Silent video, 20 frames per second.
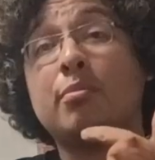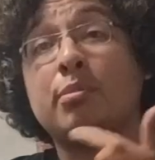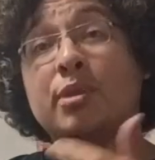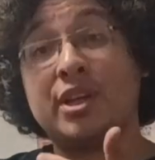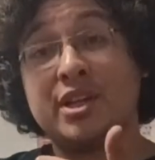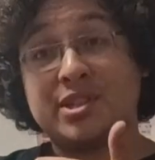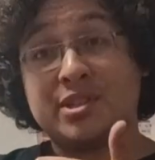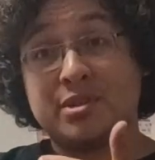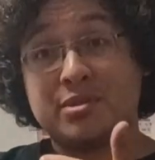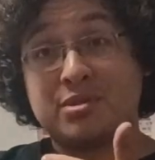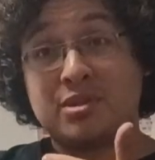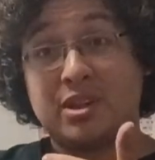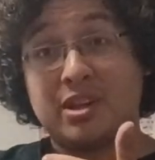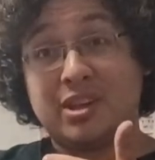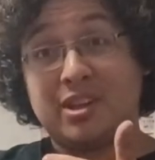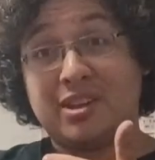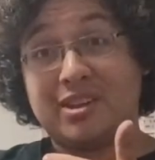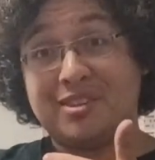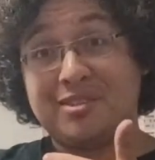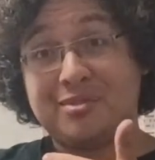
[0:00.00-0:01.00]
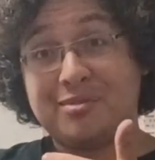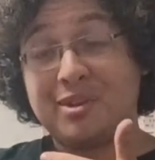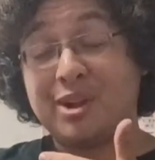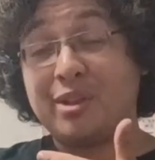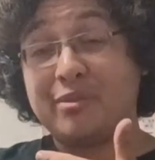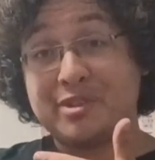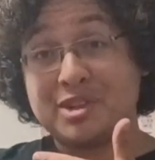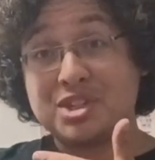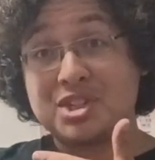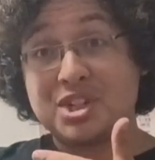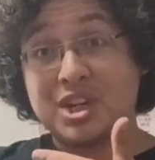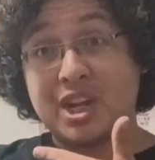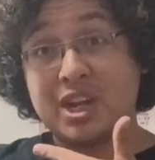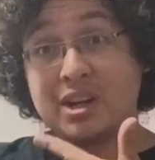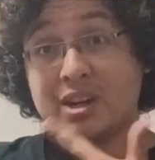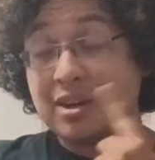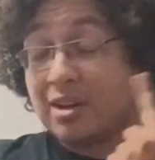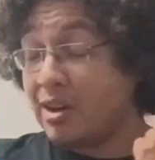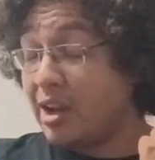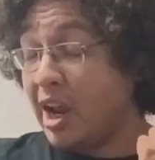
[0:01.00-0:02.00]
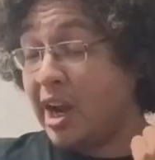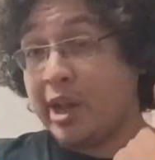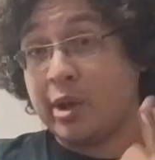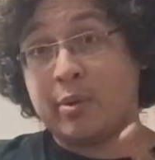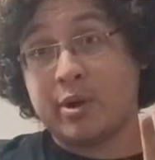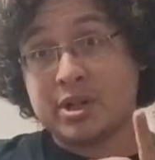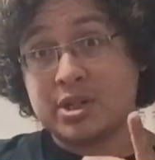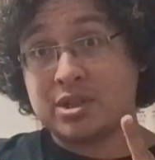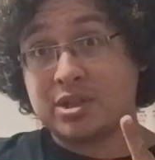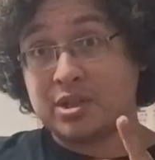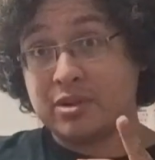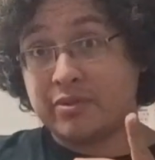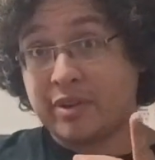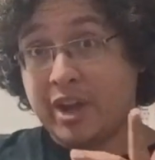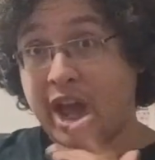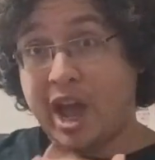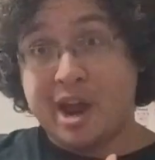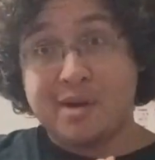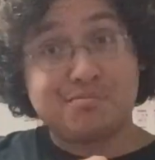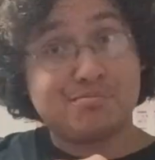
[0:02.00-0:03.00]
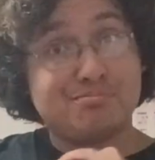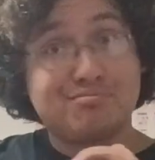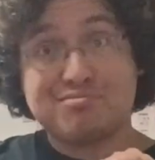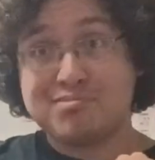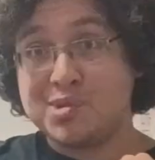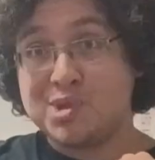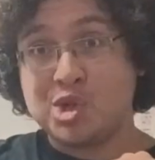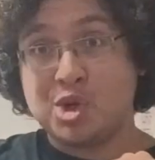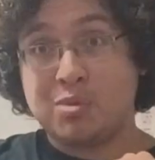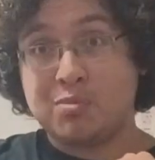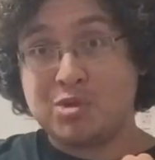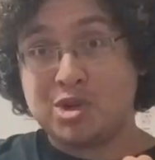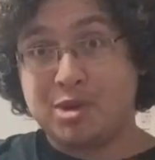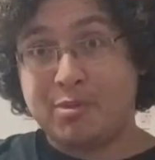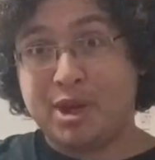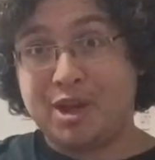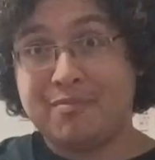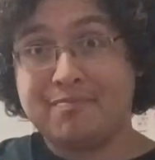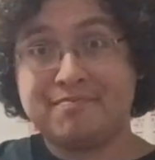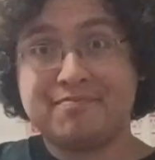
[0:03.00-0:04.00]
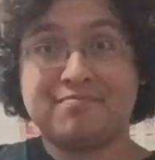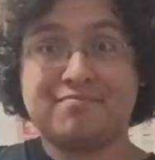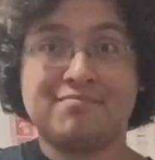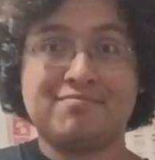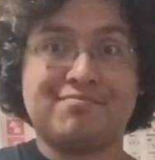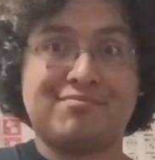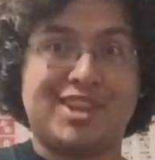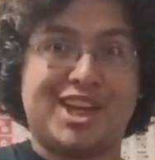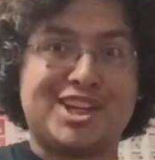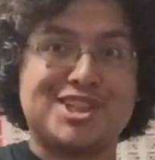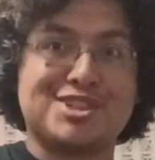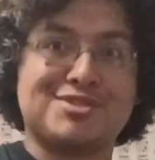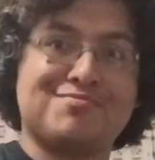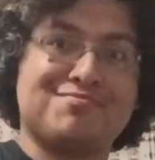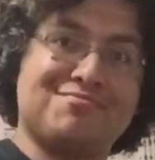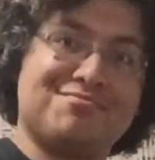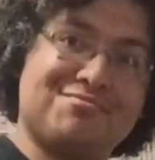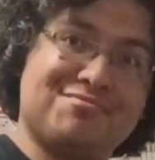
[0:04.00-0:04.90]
Please use the relevant sheet. Any questions you've got, shoot them to me. Thanks.